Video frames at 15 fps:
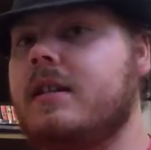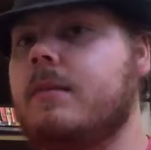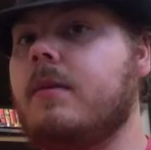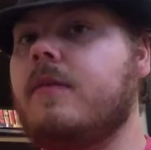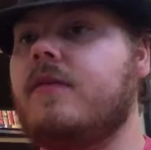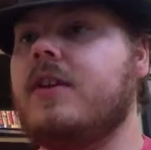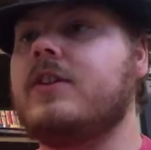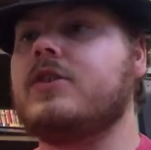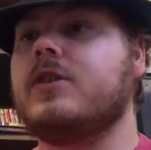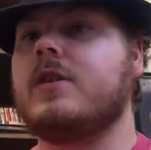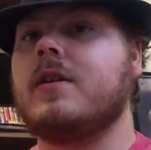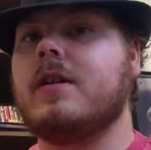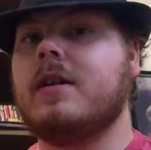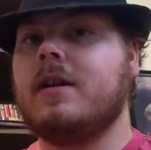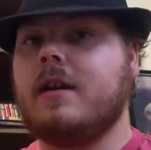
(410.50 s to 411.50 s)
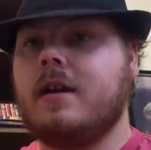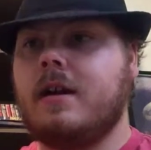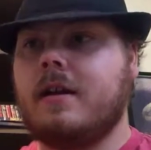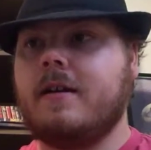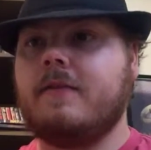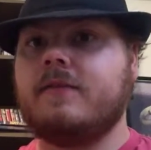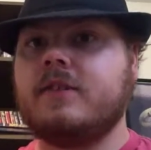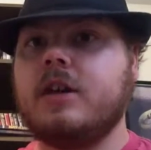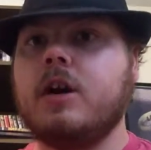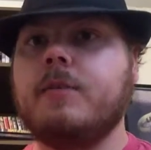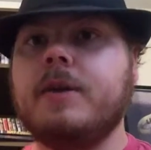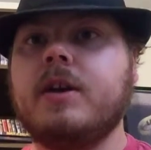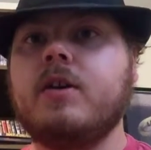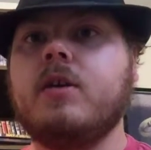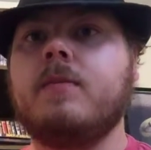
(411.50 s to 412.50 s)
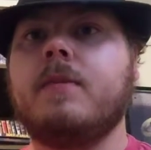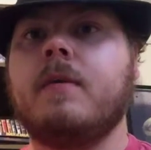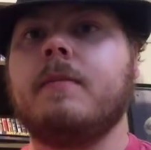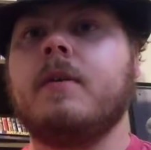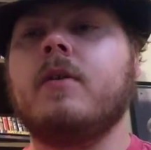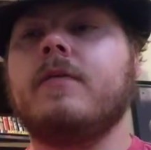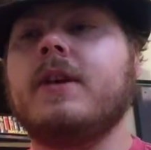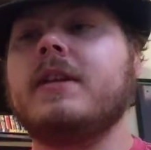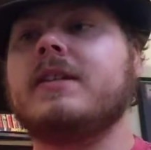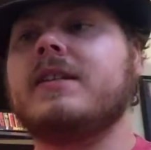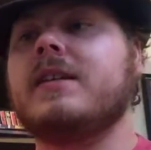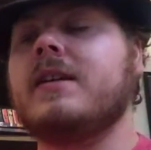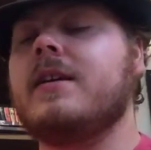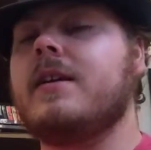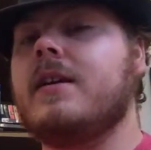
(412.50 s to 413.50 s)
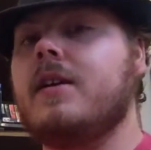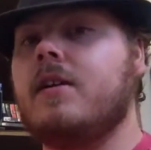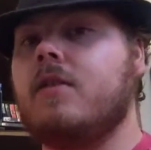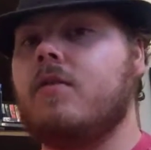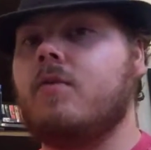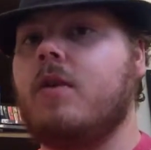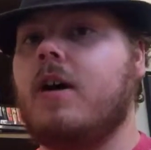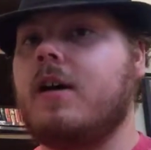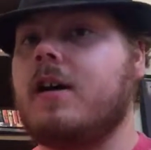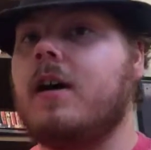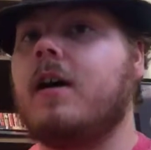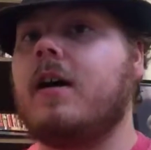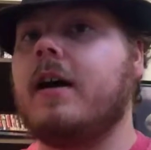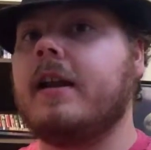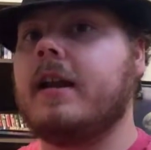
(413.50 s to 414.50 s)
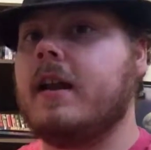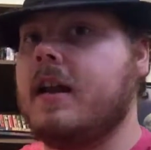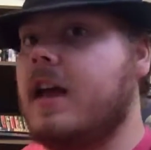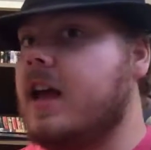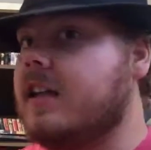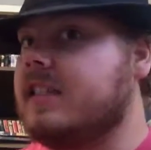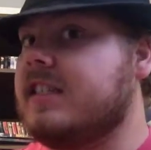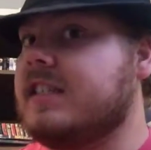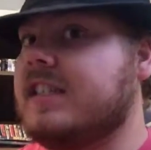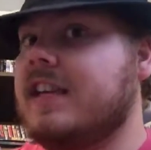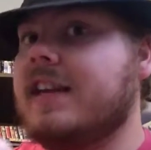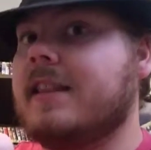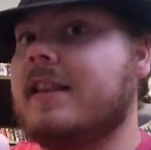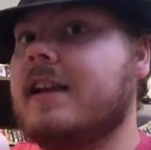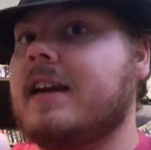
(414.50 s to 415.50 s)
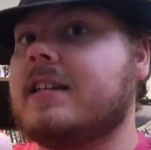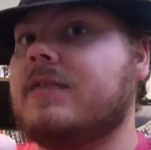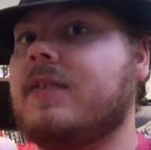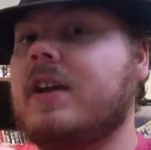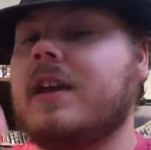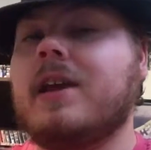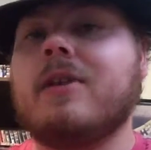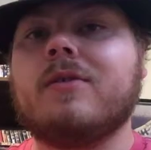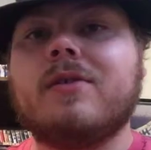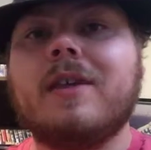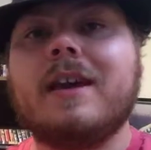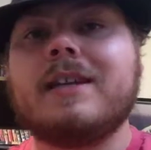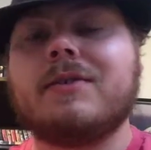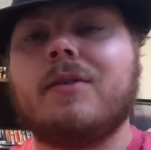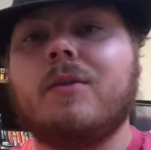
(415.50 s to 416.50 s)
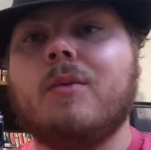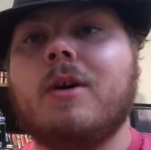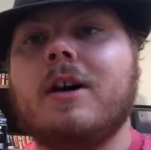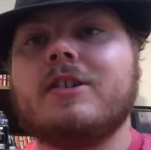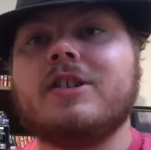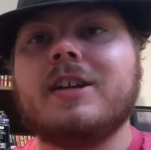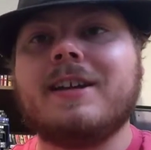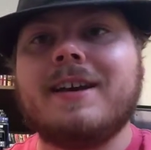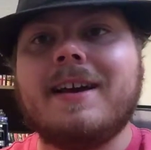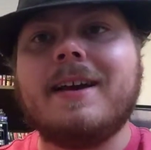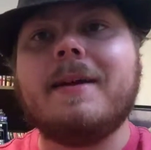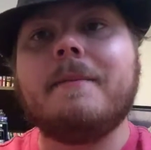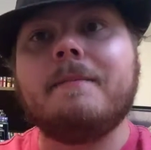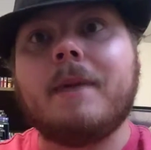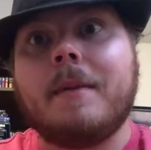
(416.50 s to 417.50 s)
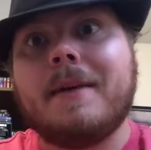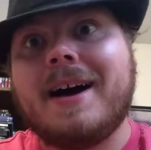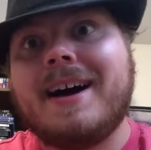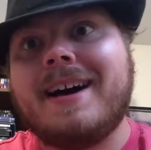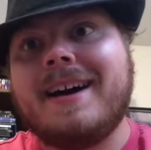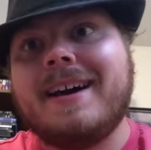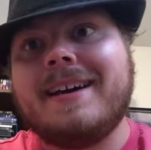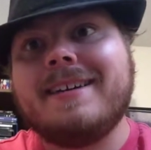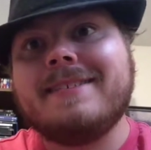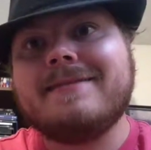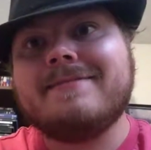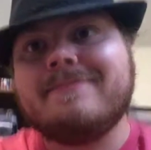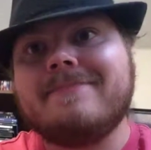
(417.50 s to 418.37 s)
Double feature of Tobe Hooper movies. Rock on. See you in the next video. Thanks for watching. Bye-bye.